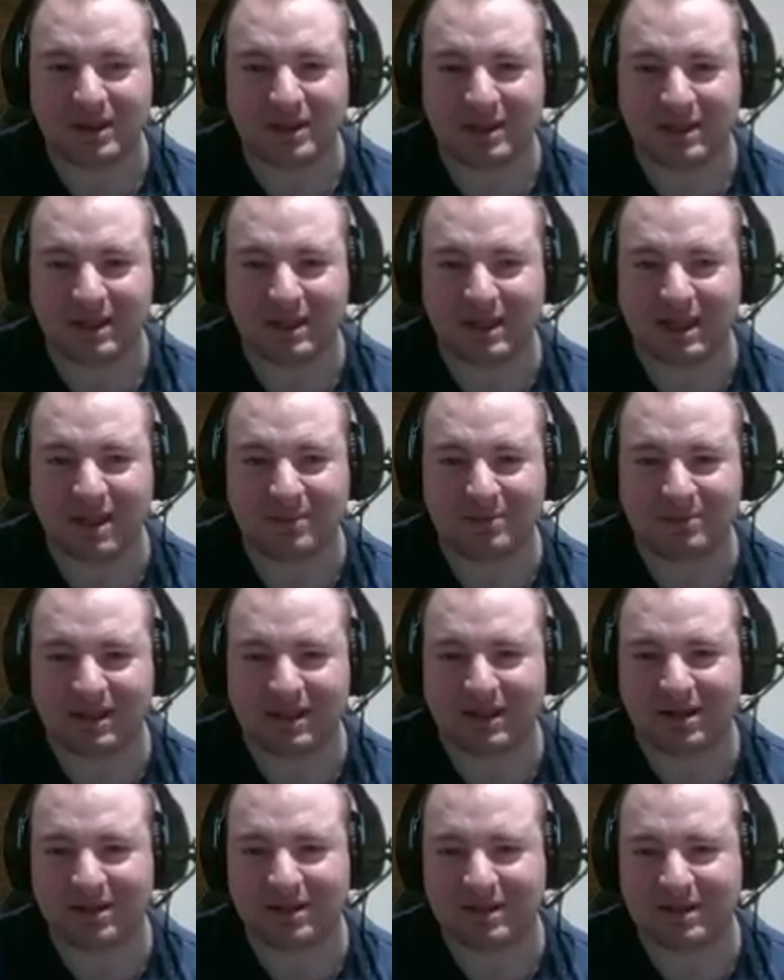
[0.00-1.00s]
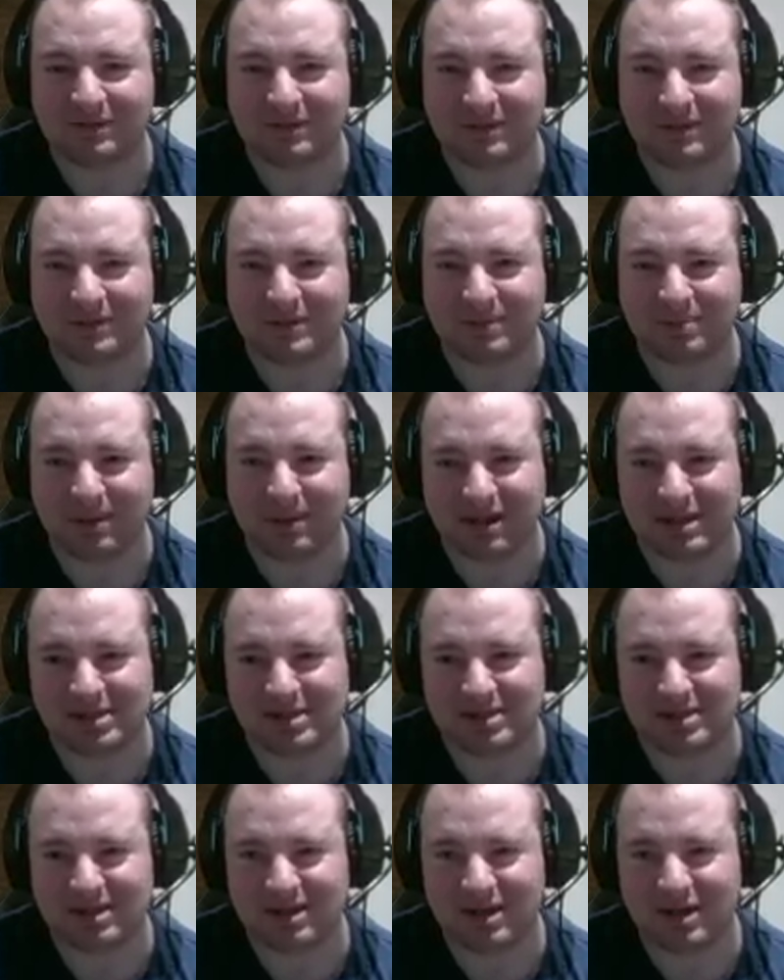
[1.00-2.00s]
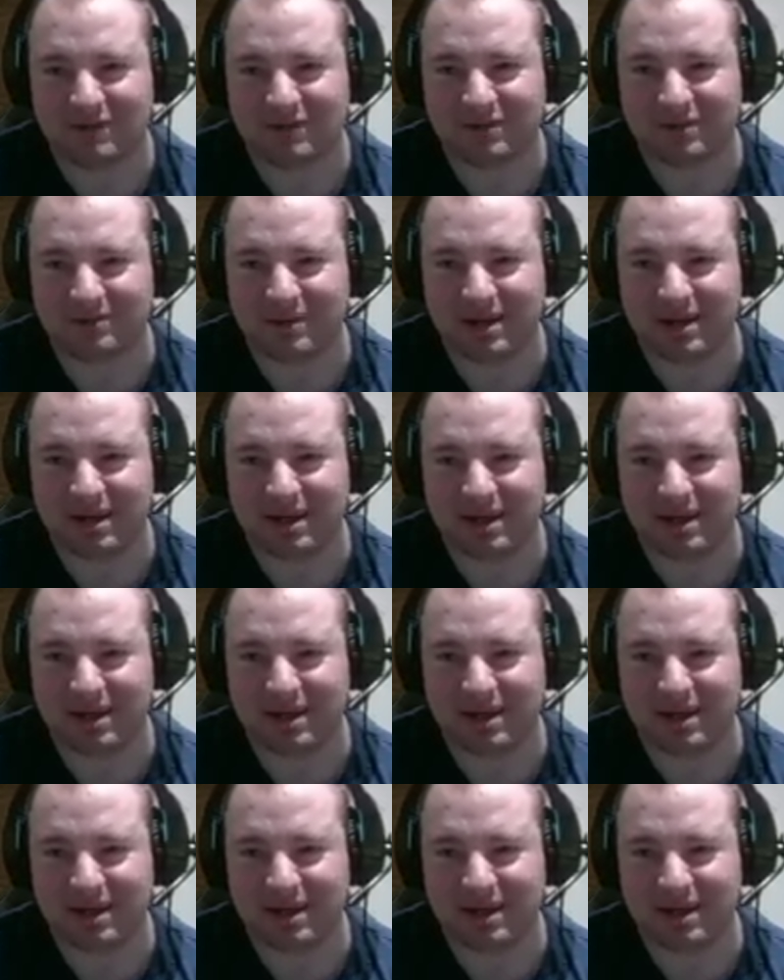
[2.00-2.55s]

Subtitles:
It can be done if you're just patient enough to wait.